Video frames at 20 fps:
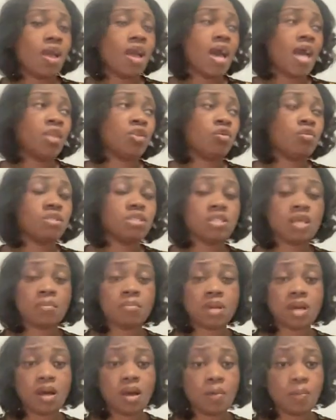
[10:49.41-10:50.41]
I know some
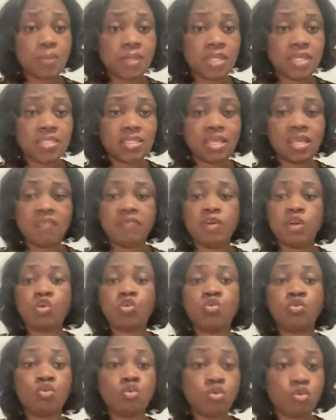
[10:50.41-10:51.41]
companies, even
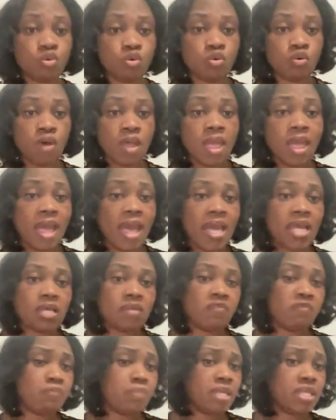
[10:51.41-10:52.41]
Google,
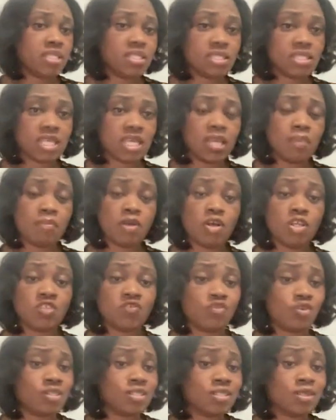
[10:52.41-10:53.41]
have business emails
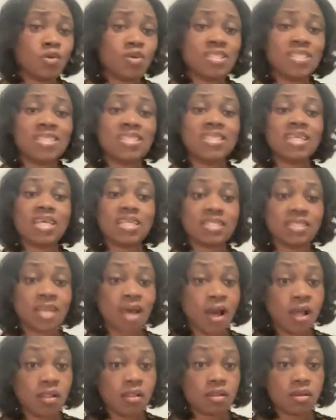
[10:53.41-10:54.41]
for as low as
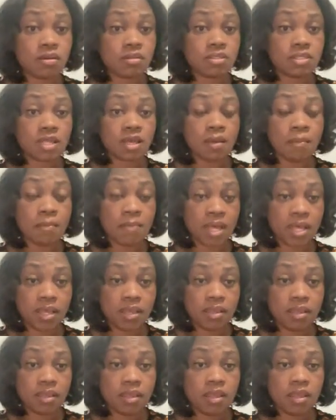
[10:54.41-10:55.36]
$6 a month.